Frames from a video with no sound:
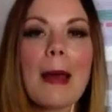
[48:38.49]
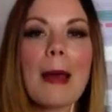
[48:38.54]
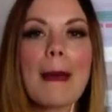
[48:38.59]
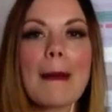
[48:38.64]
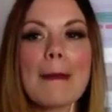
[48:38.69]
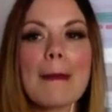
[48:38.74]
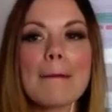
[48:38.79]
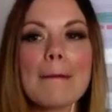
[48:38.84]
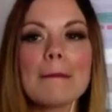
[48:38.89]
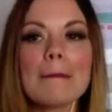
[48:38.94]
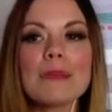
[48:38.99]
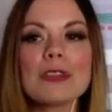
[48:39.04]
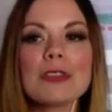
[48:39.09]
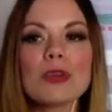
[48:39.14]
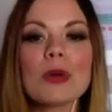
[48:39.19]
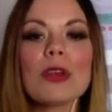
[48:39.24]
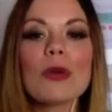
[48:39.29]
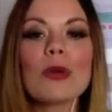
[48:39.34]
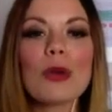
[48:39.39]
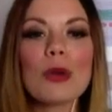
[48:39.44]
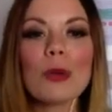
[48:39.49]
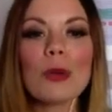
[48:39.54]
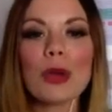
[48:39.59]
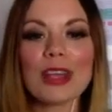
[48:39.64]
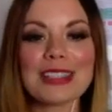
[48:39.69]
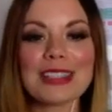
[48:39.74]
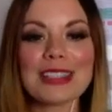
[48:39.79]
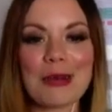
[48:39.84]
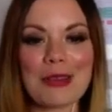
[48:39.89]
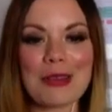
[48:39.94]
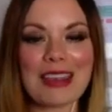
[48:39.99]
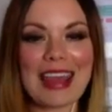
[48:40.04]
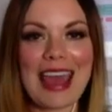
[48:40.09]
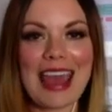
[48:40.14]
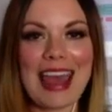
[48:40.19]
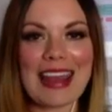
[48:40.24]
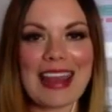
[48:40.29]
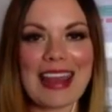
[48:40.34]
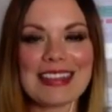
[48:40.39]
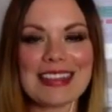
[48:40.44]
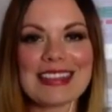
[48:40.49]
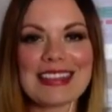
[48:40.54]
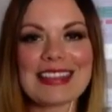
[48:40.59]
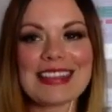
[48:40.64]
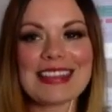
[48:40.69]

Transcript: So it all worked out in the end.